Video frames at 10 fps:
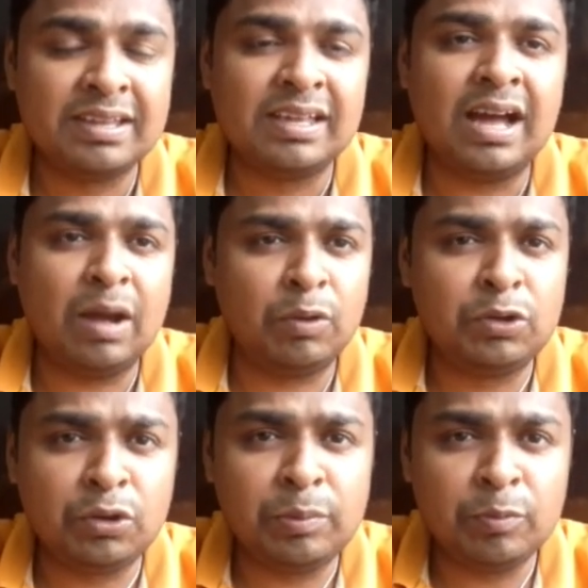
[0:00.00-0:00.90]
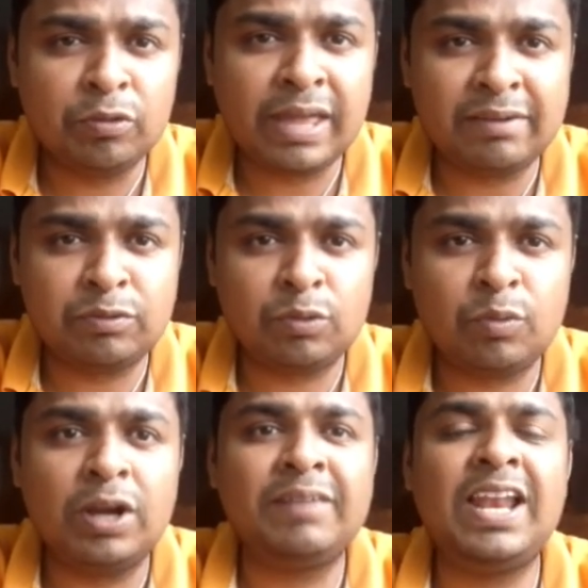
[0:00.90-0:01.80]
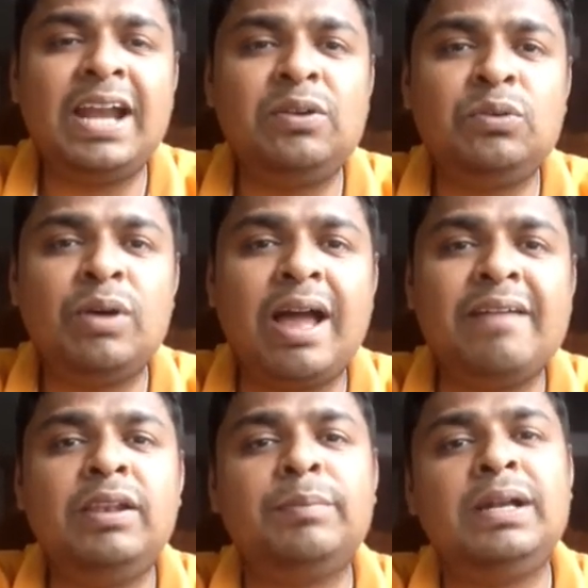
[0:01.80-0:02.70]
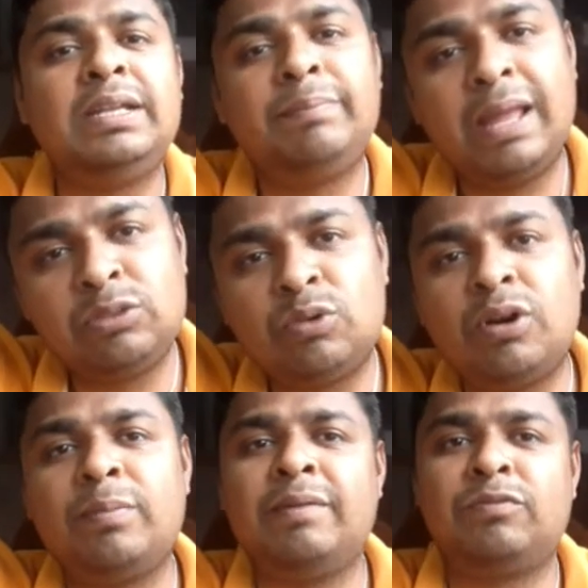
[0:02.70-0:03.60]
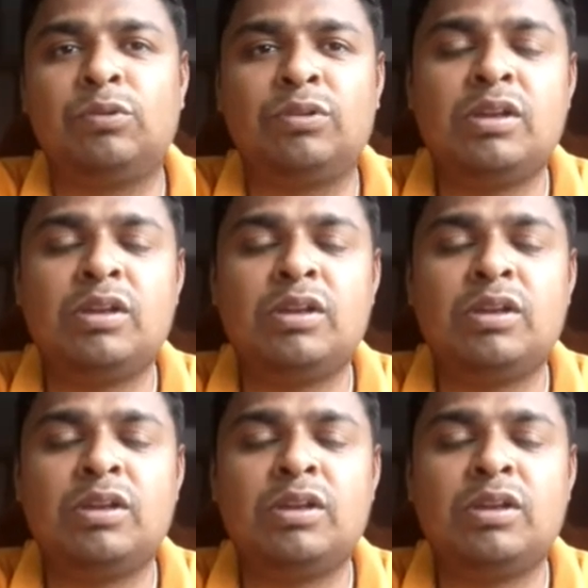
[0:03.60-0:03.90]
I want to remove that 4. What will I do? I will multiply throughout by 4.